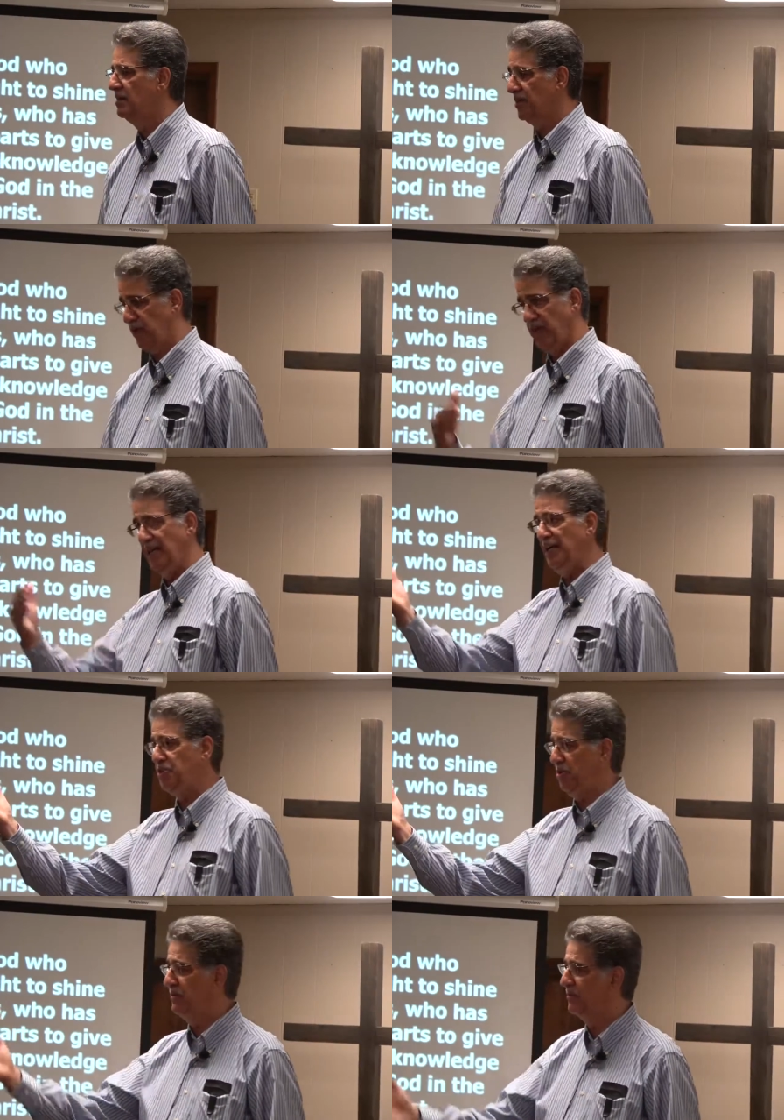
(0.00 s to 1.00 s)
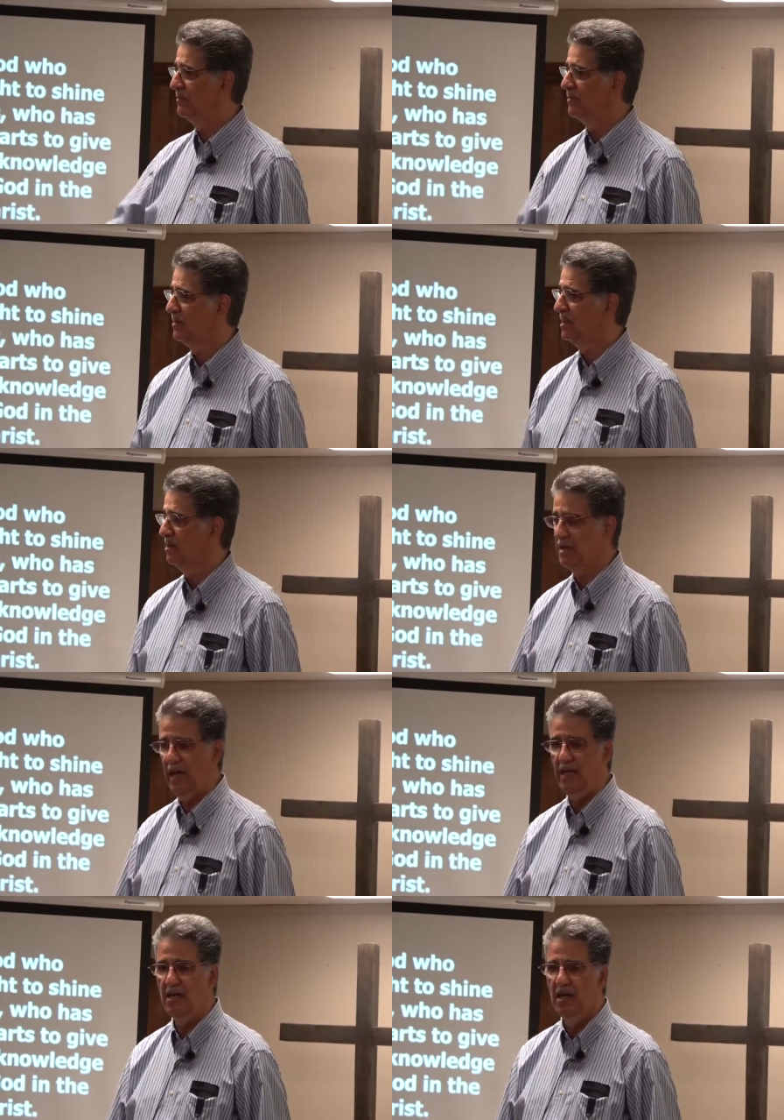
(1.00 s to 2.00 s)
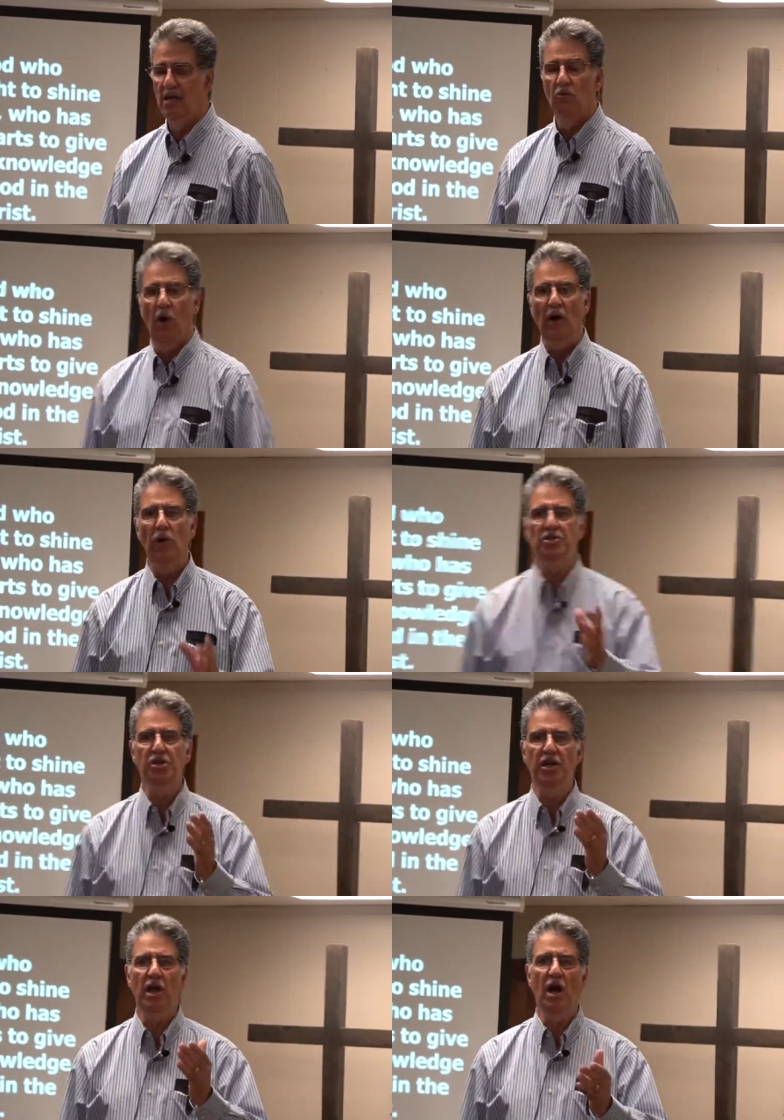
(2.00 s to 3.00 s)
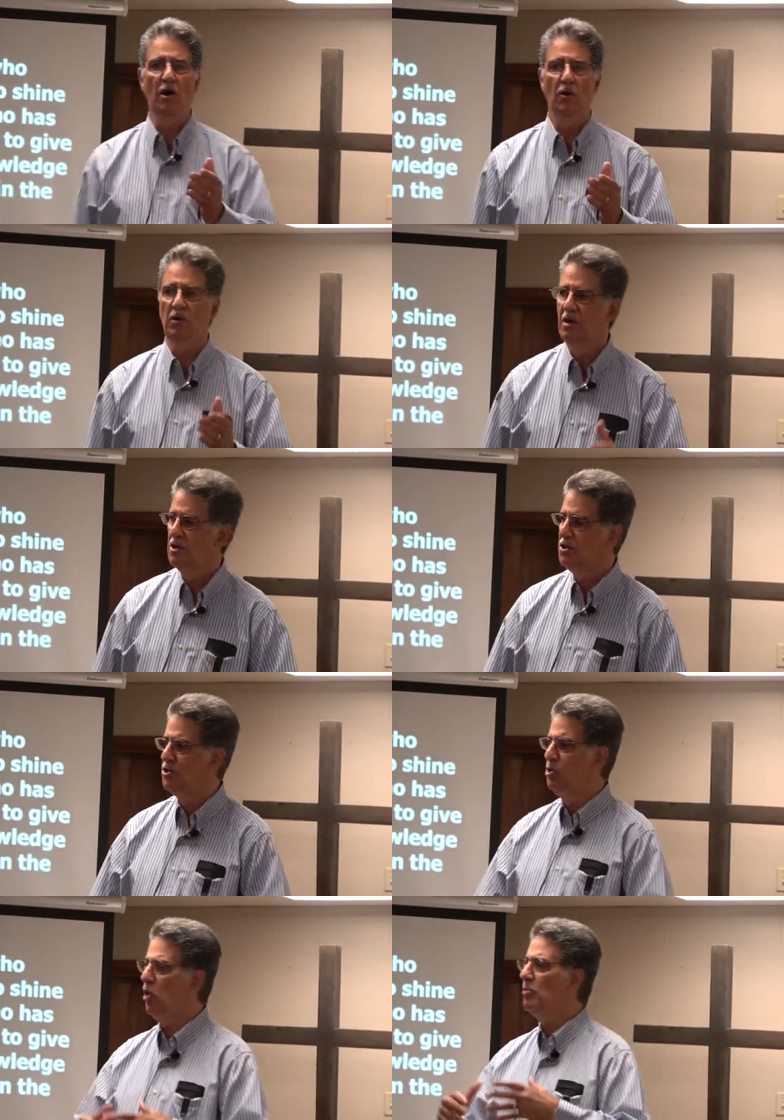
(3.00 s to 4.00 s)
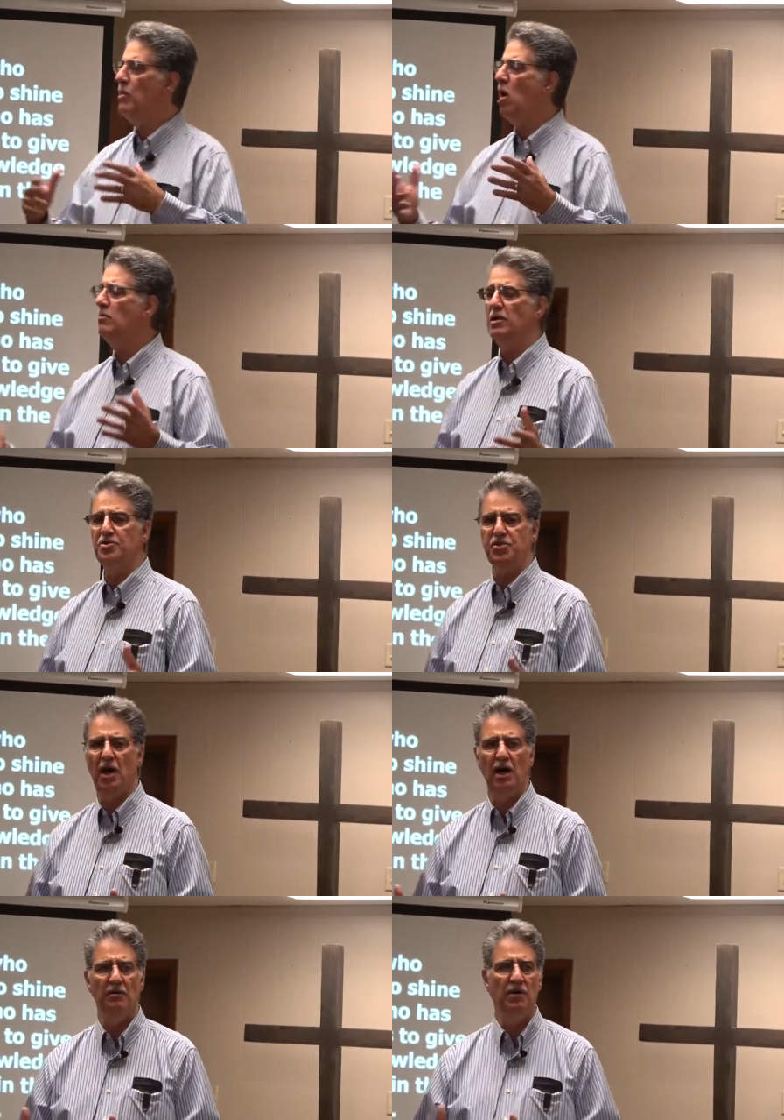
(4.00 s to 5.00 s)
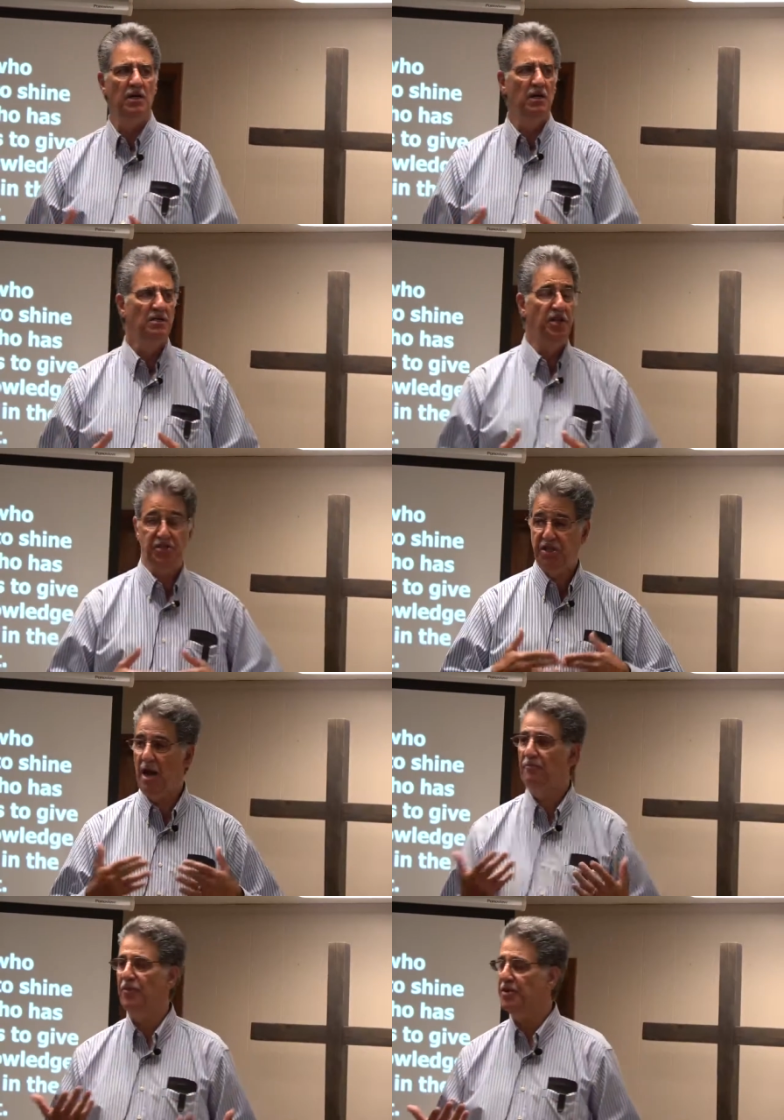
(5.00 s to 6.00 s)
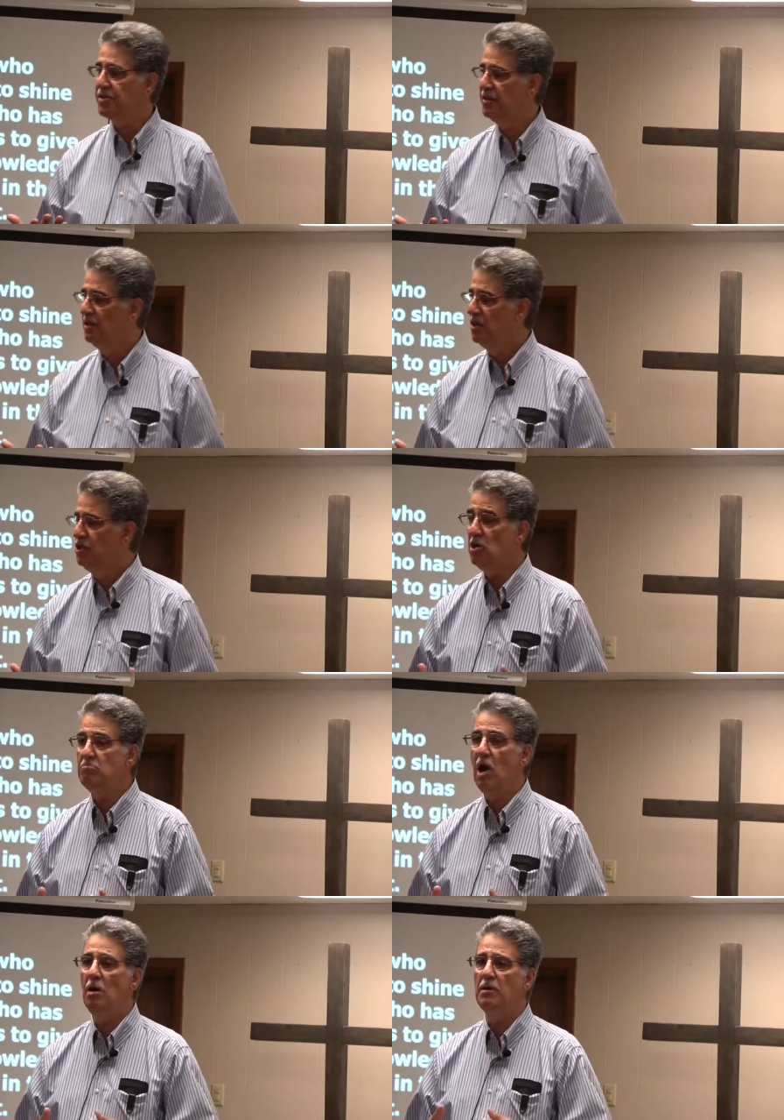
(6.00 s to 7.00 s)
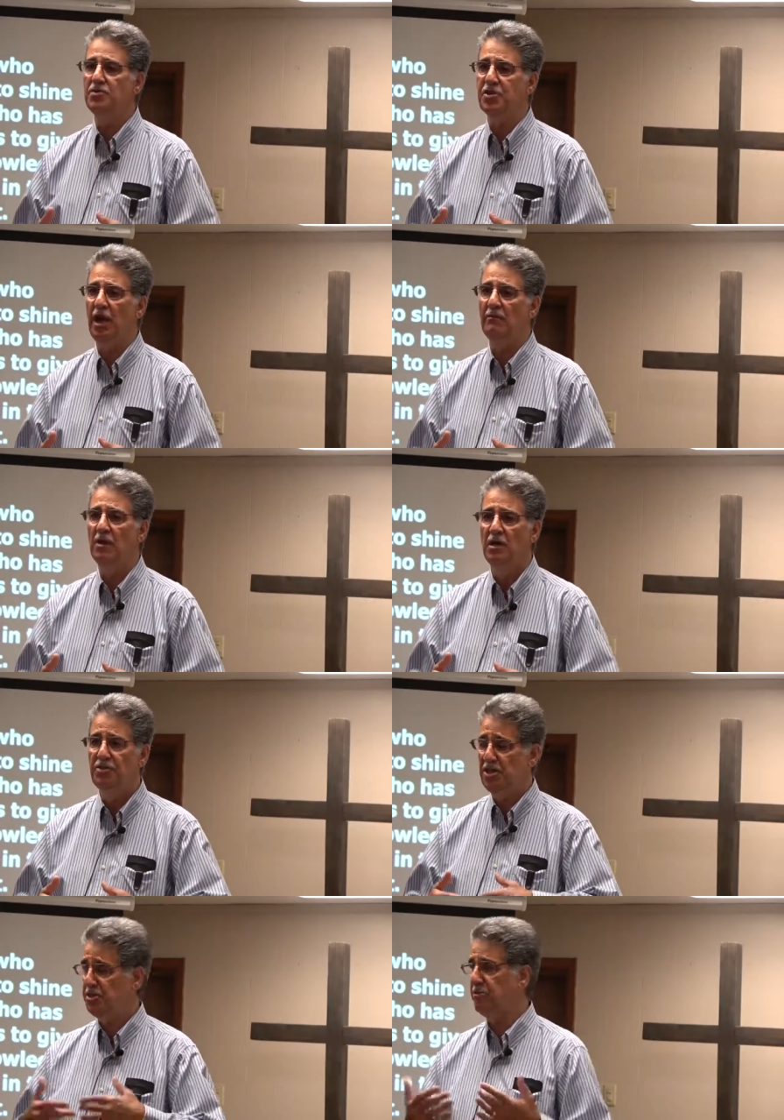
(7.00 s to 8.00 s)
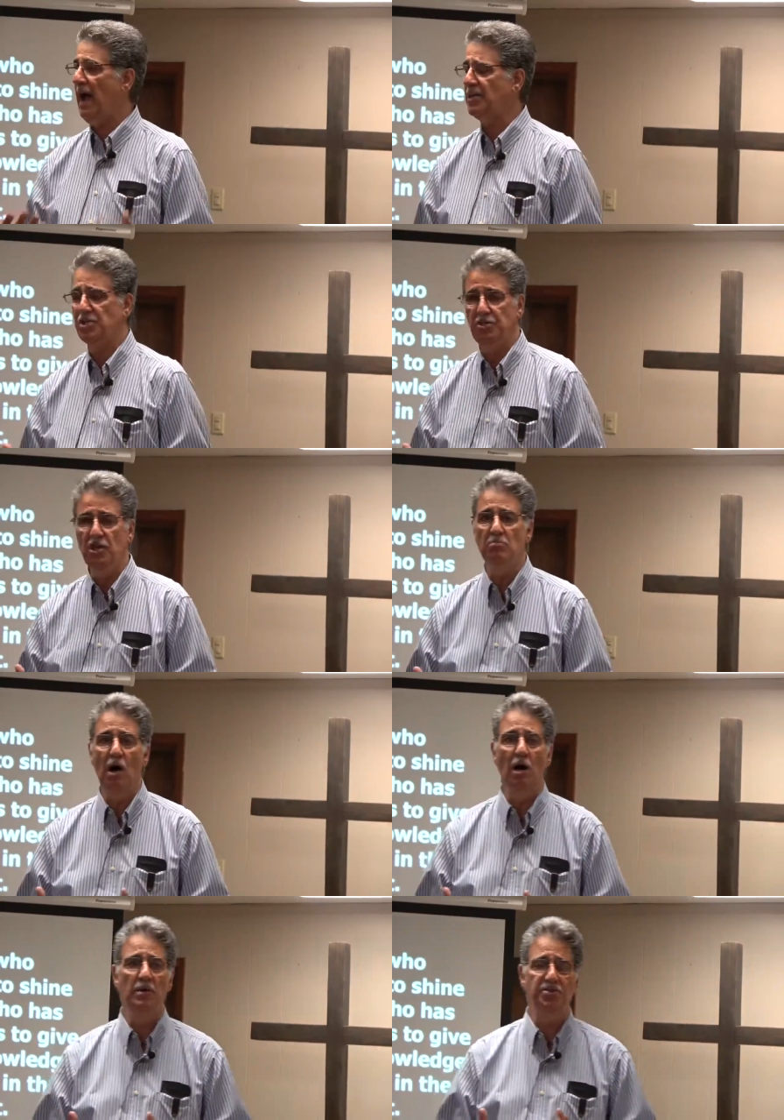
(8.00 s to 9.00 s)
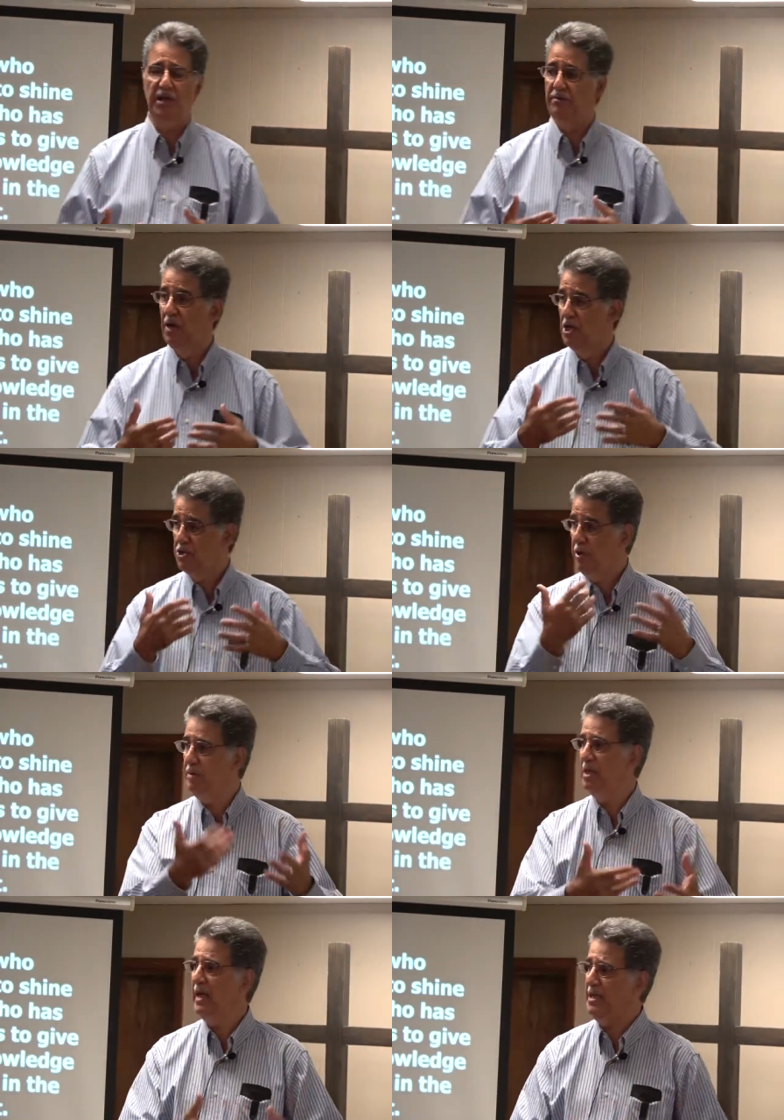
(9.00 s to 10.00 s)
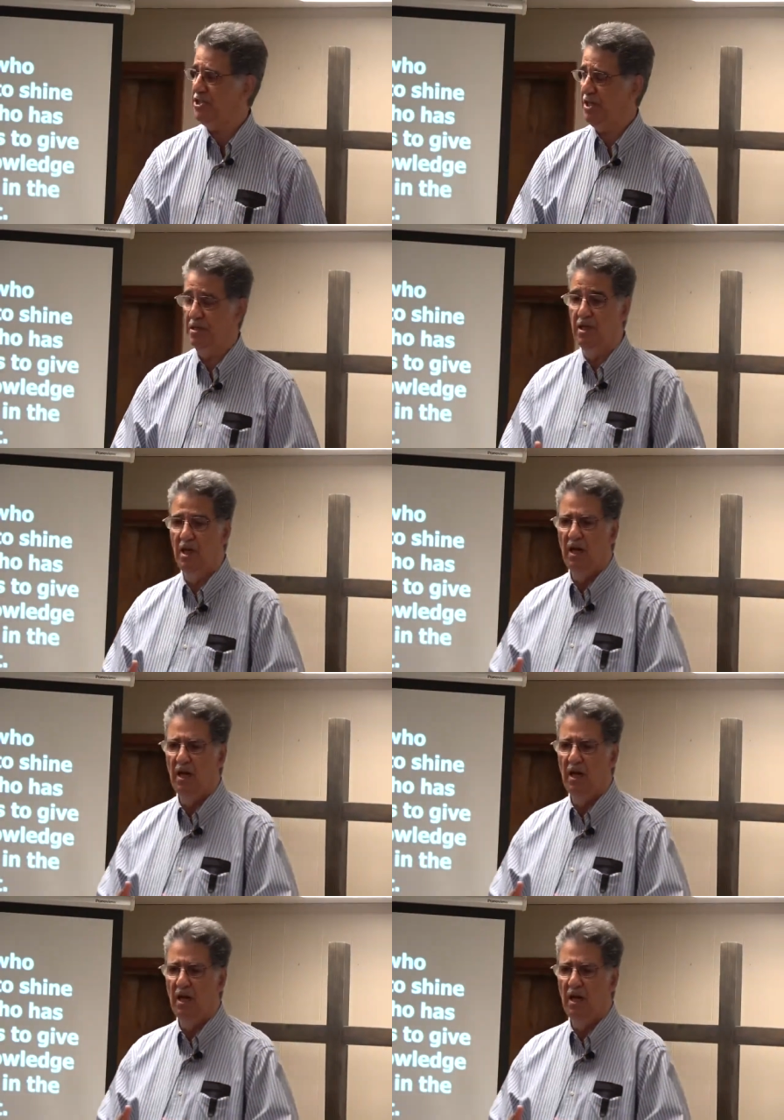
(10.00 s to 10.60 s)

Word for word: That's how they get you. Okay? Well, I want you to know your moments of discomfort, your moments of distraction, your moments of tribulation